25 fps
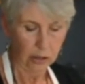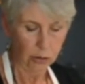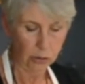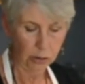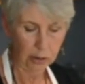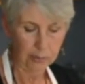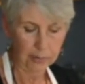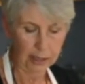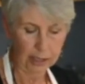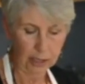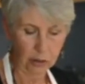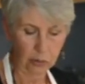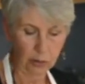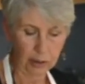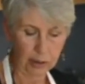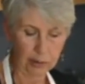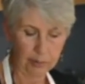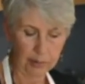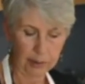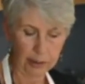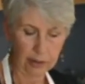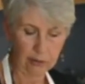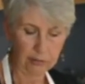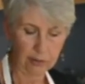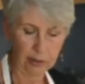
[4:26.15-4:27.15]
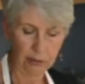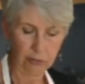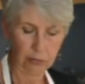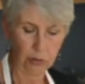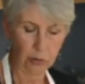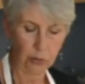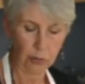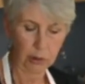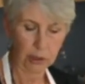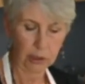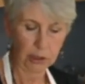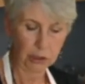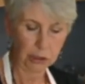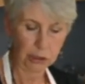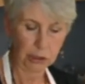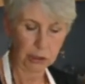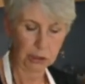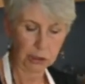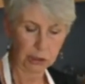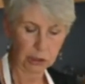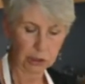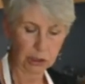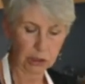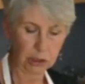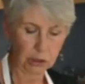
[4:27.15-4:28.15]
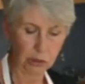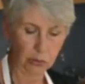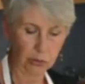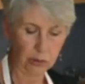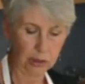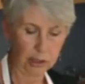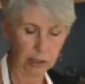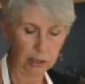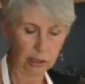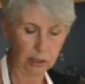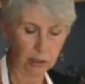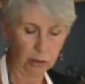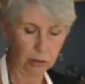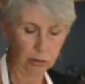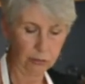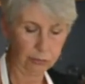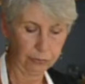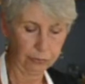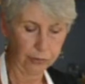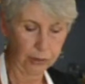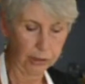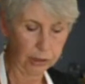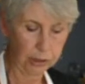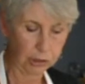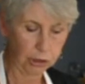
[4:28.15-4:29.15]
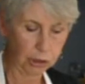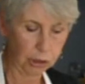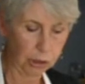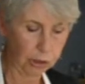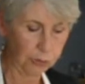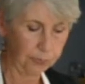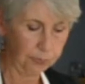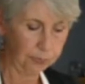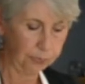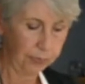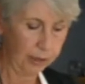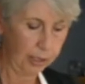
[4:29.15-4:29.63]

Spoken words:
you can make quite a bit of it if you wish and just store it in your fridge.